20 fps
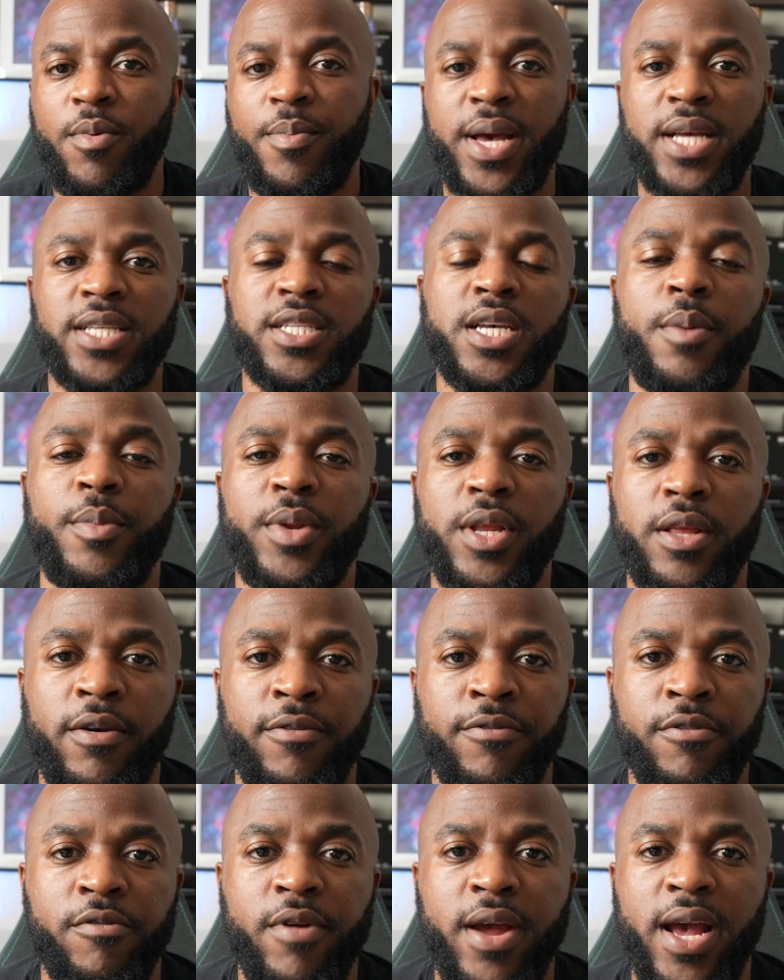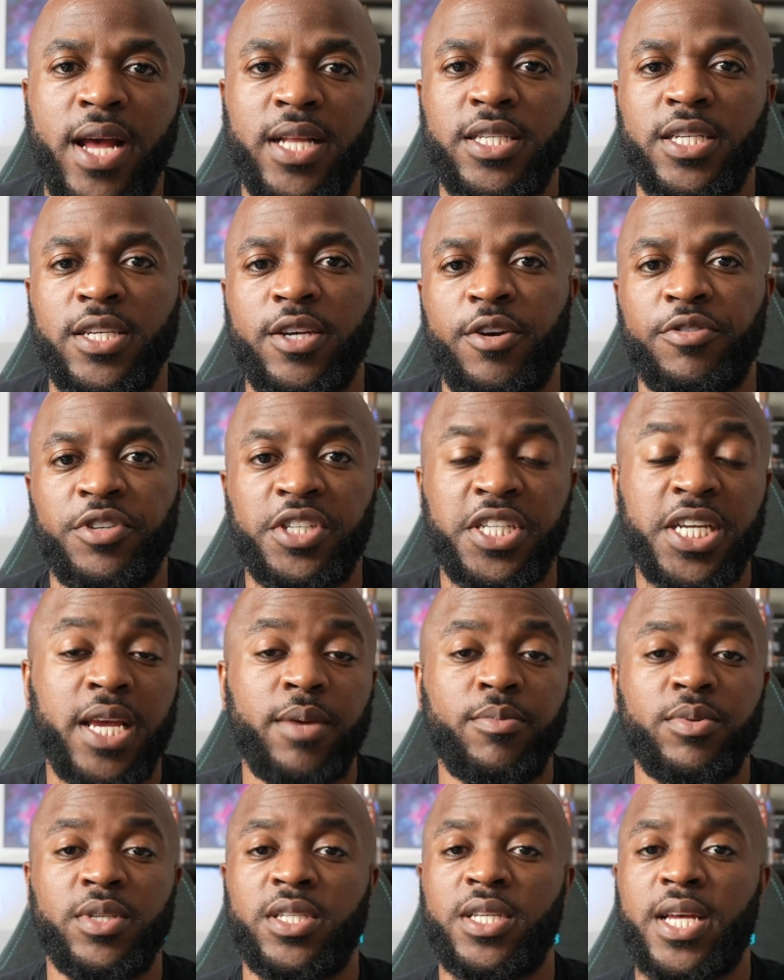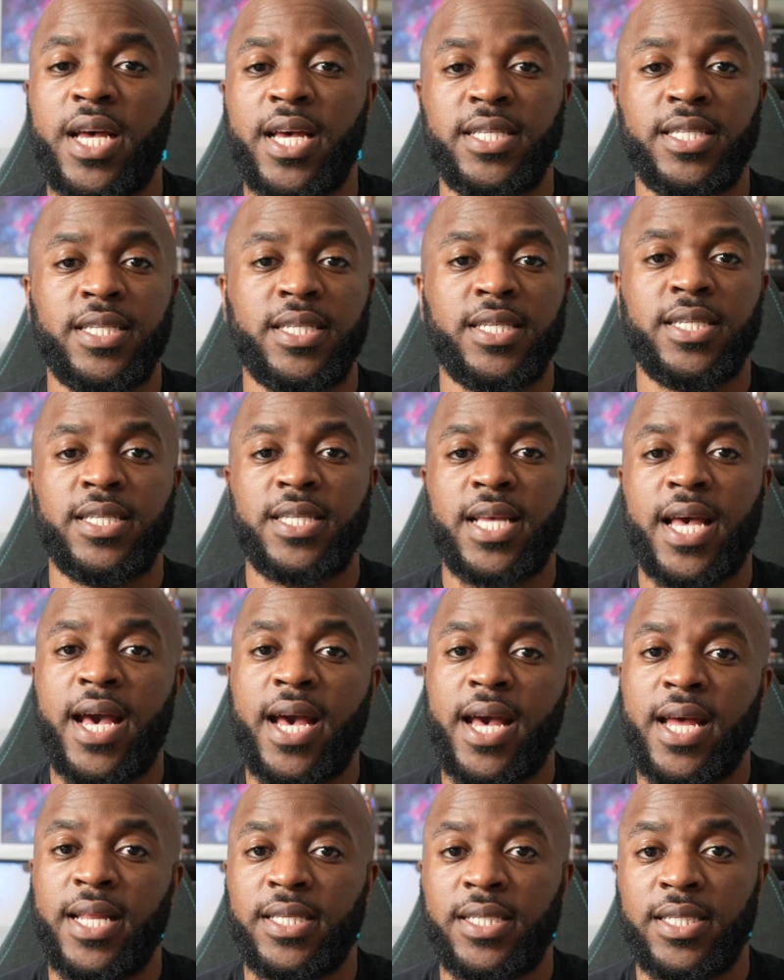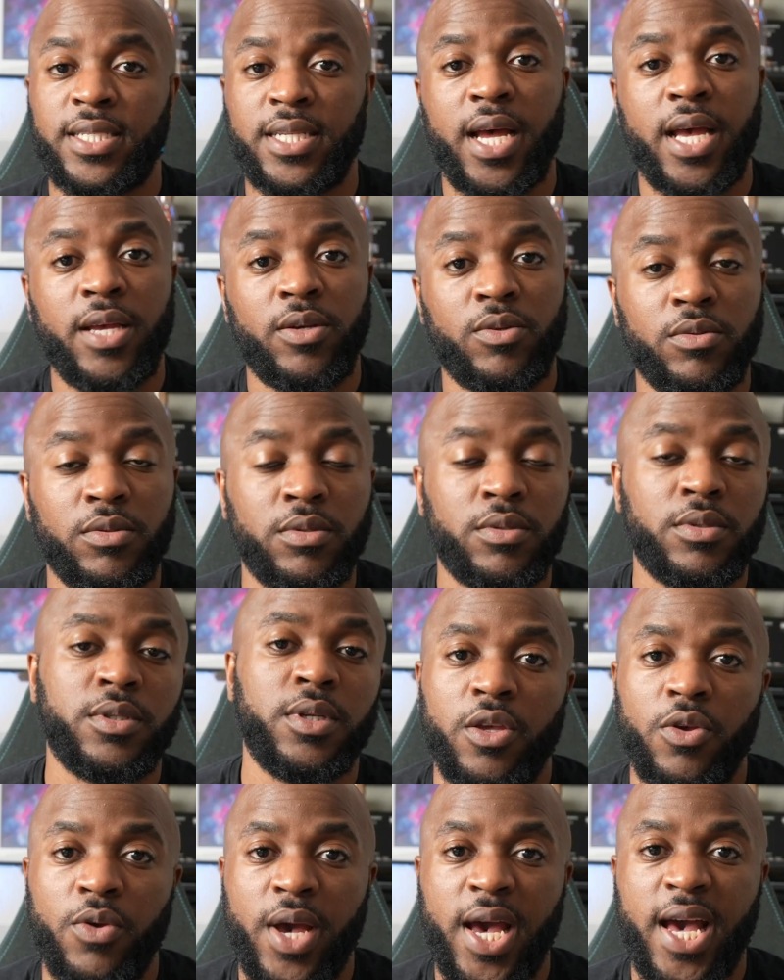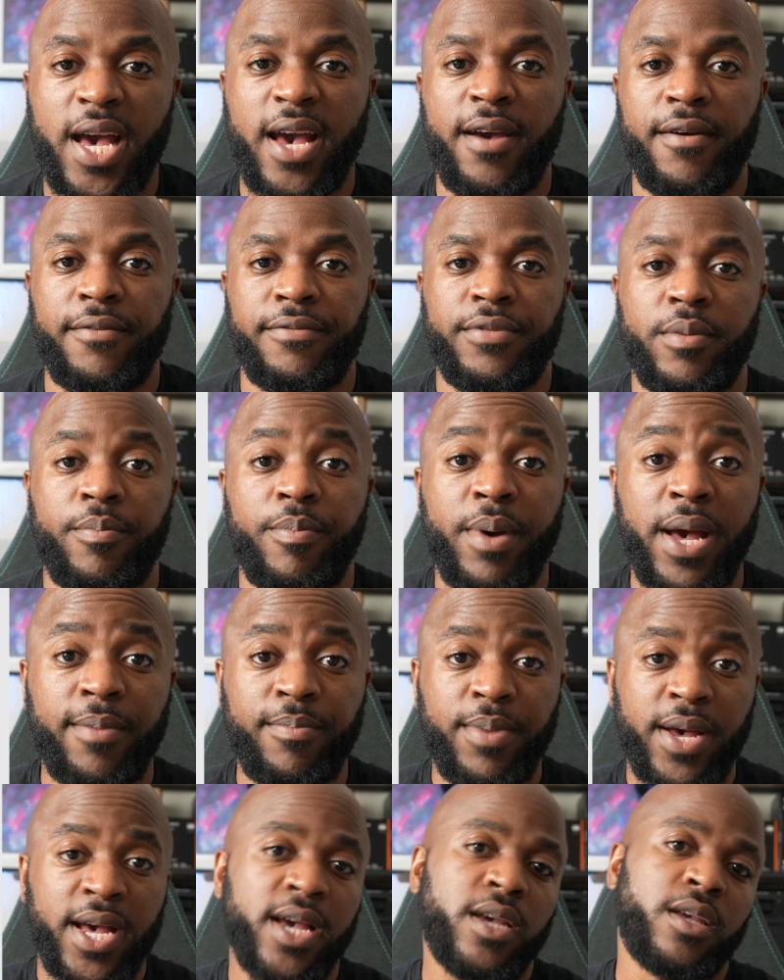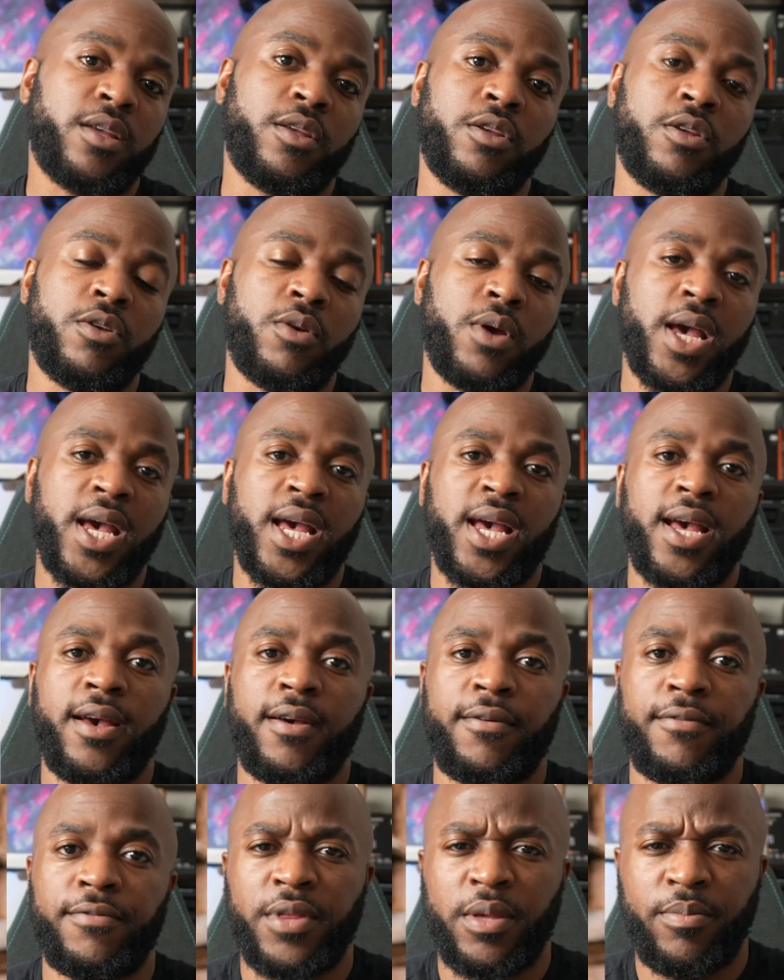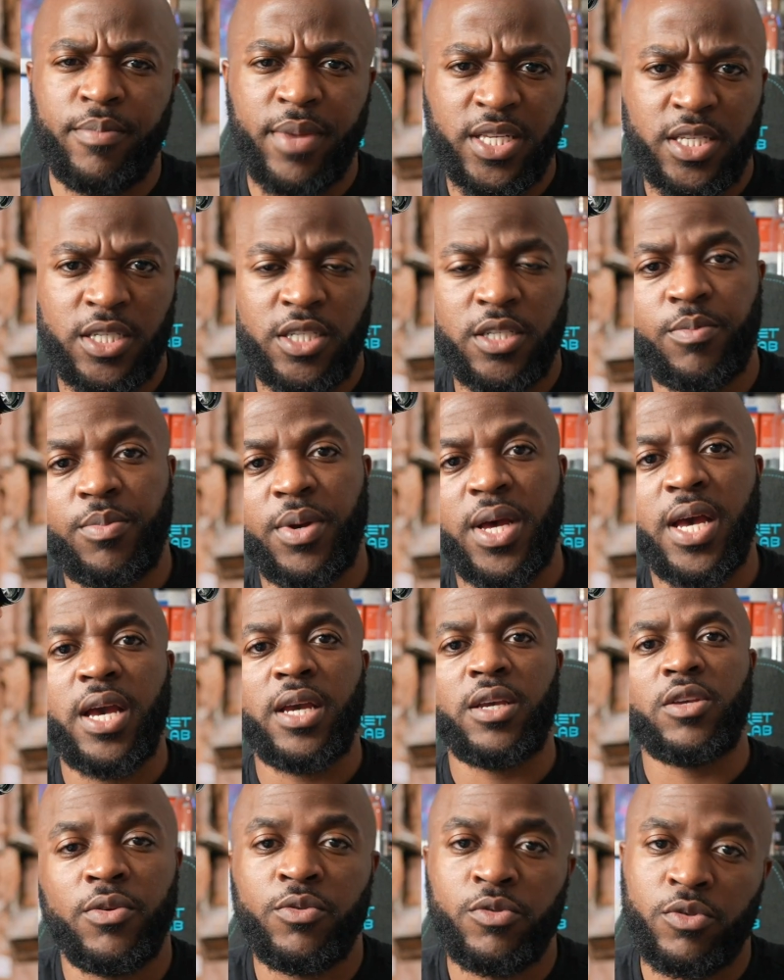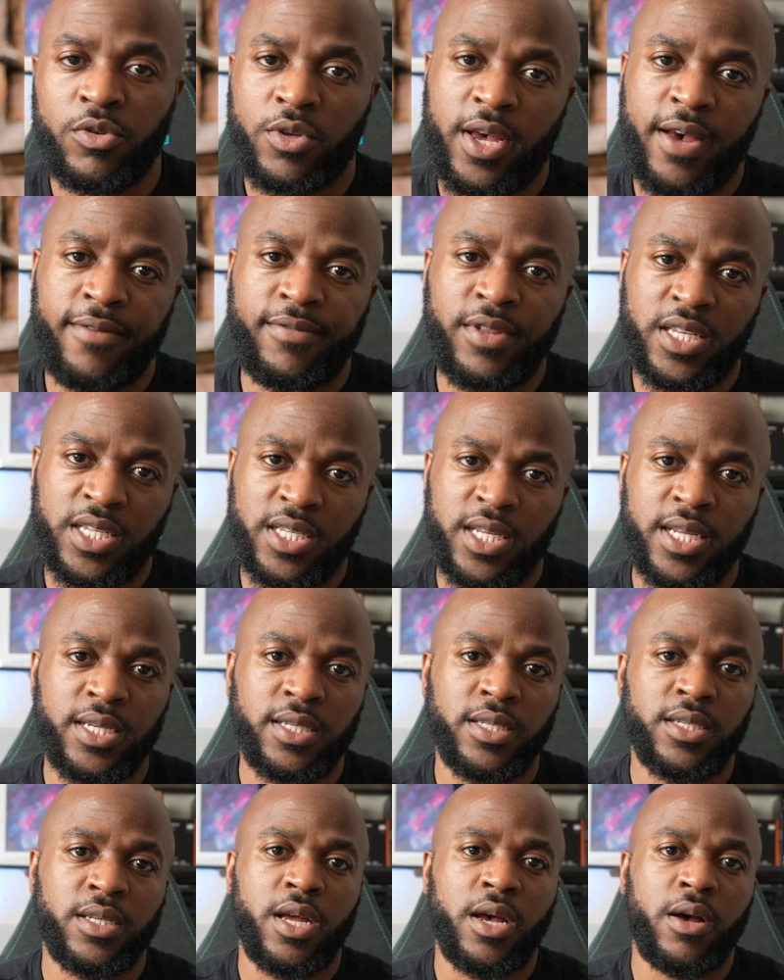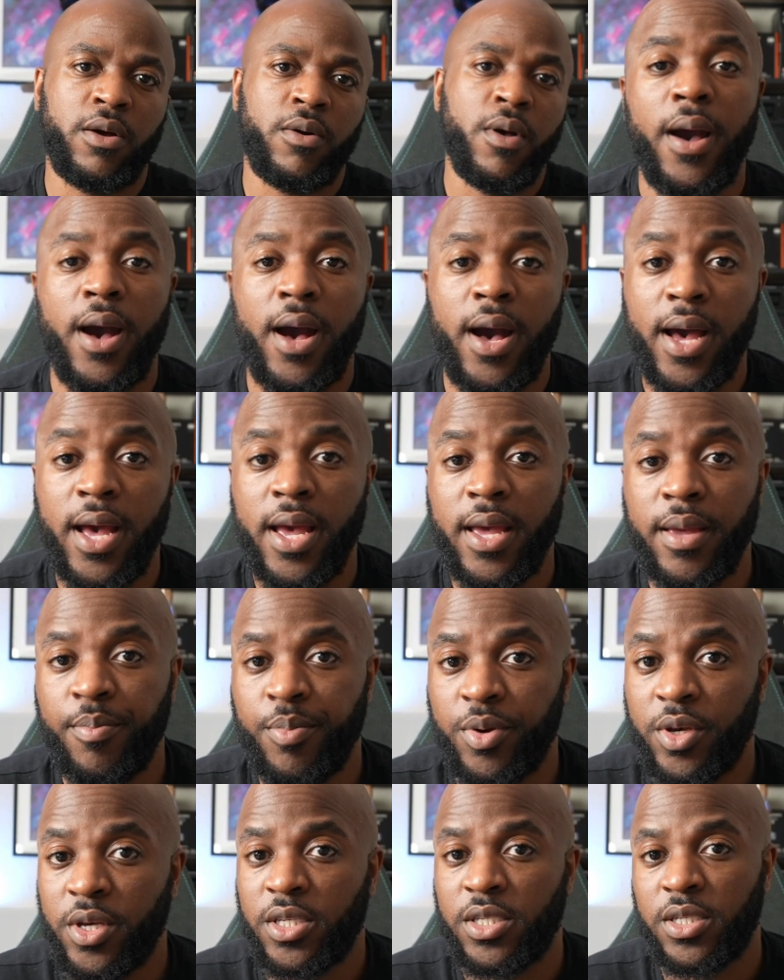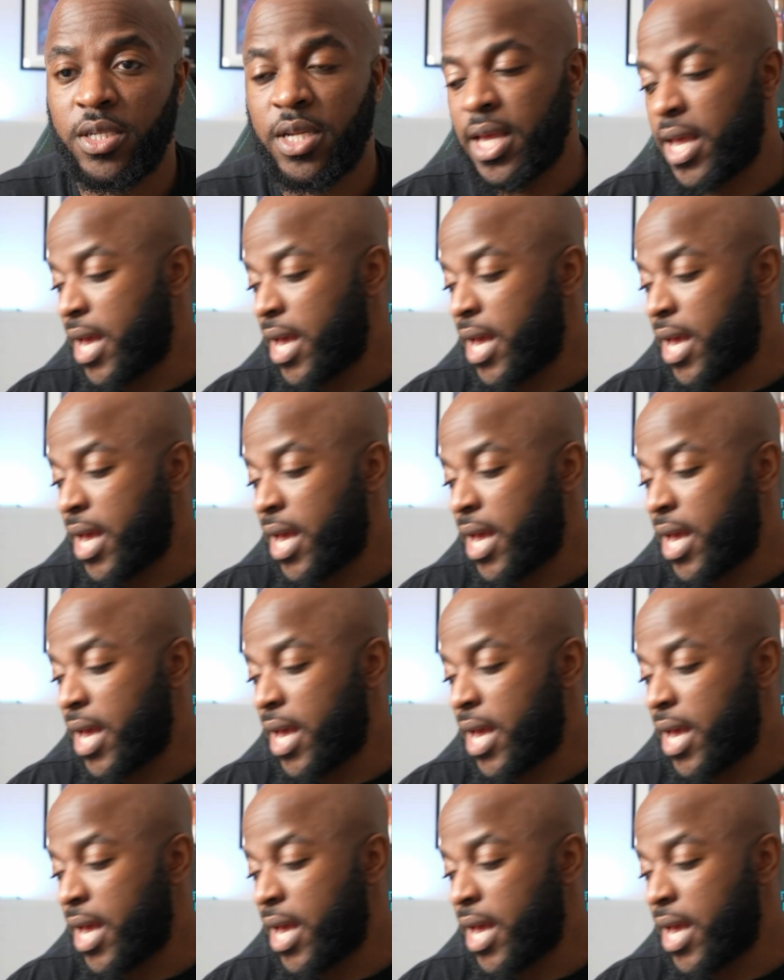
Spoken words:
bags come in a variety of shapes, sizes and styles. You have the backpack, you have the messenger bag, you also have the sling style. I personally